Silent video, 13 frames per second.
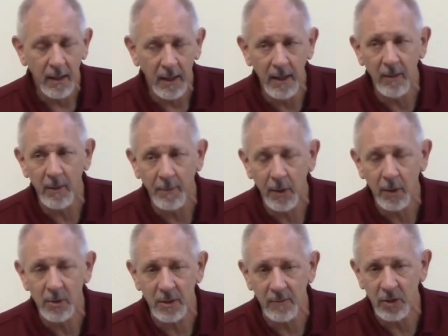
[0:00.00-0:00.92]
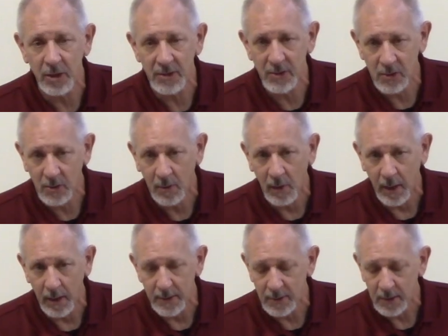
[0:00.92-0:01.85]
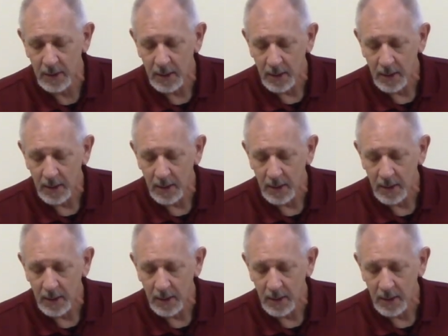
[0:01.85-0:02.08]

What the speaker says: in the person of Jesus Christ.